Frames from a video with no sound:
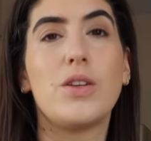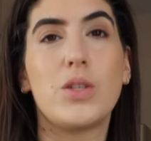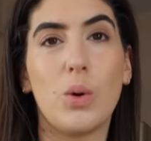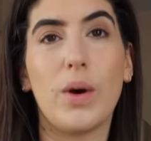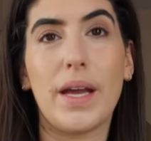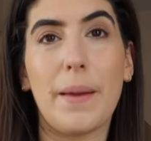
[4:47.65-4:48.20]

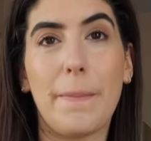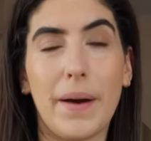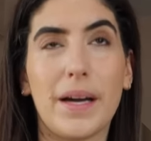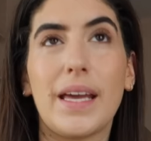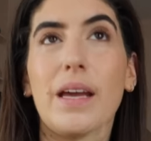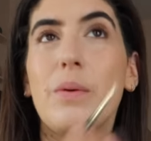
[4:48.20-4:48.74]
toy
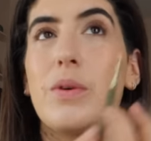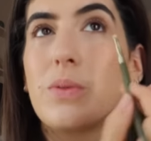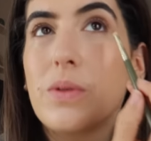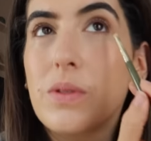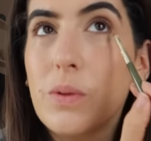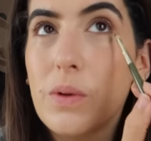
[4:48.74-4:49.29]
buggy, which
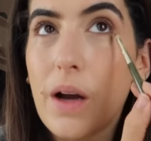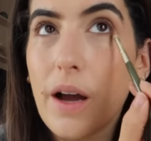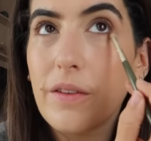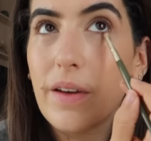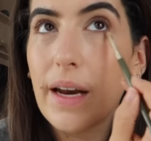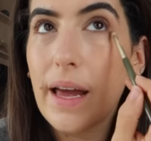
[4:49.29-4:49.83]
was
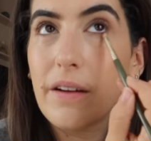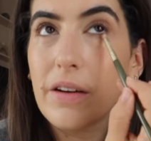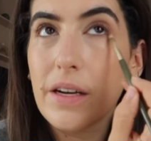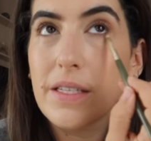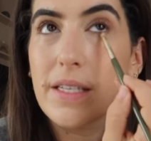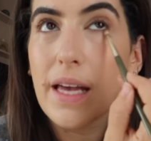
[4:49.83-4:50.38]
kind of
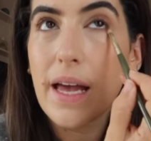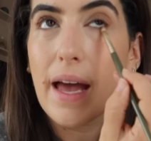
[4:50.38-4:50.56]
hilarious